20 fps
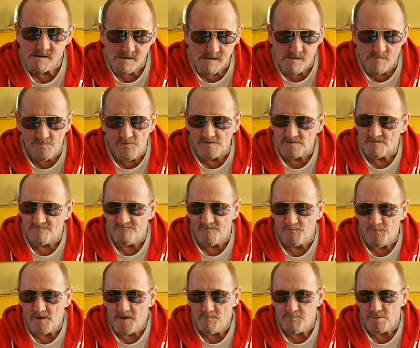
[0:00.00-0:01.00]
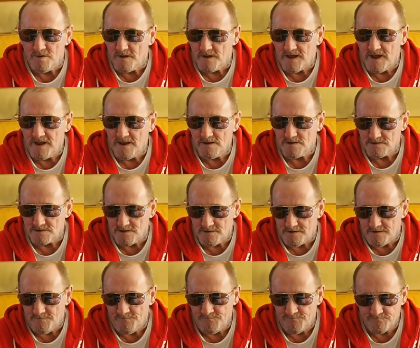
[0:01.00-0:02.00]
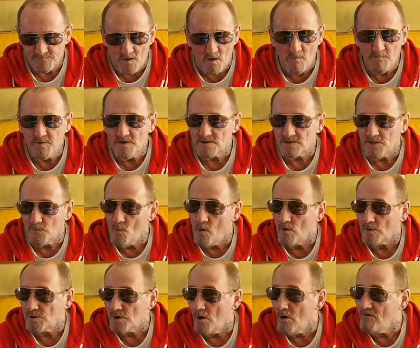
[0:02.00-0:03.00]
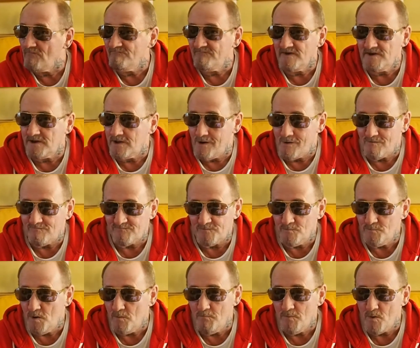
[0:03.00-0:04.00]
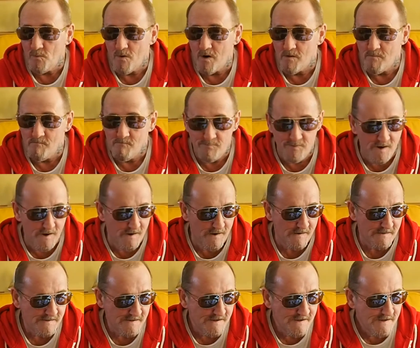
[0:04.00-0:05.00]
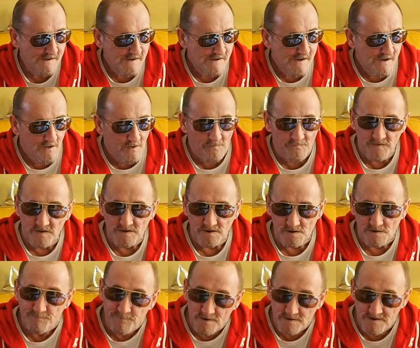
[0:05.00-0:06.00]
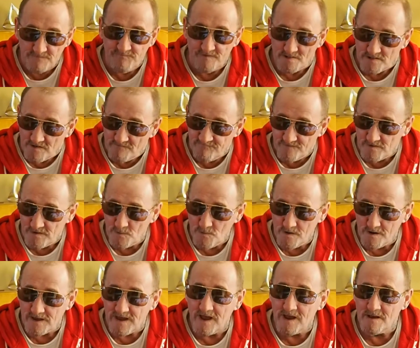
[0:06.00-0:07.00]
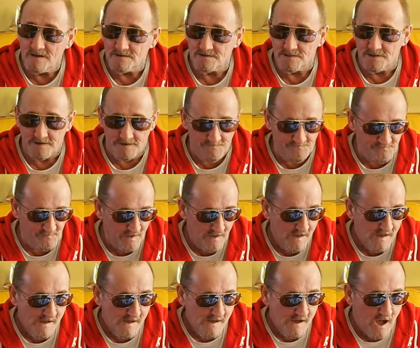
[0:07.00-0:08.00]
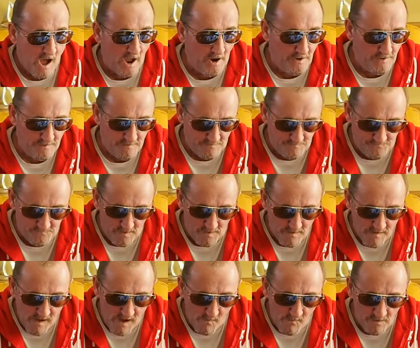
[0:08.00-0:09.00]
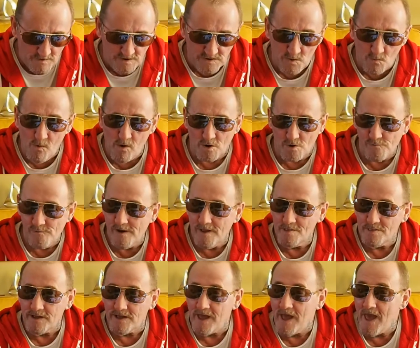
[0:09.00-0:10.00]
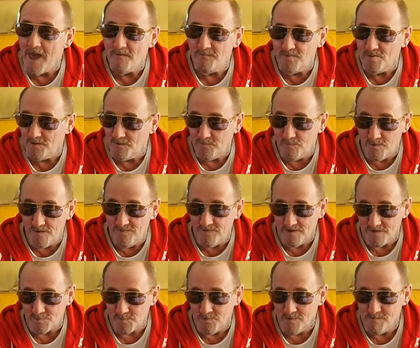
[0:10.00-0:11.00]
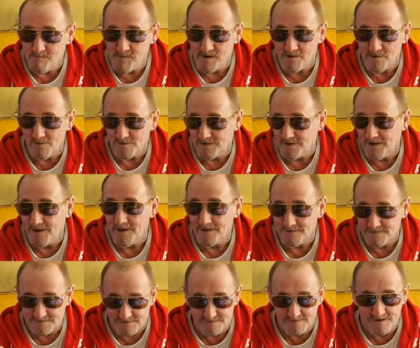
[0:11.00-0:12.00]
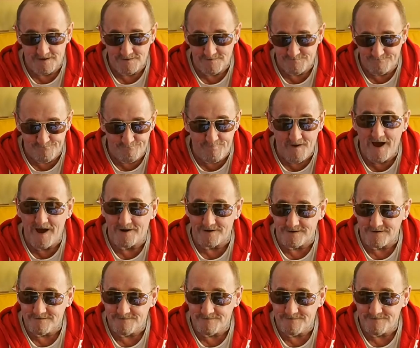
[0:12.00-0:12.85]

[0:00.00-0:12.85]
This is for people at Kingsley. Obviously watch all videos from number 1, but this is specifically for you at Kingsley. And I want you to watch really carefully with this one because it's bad.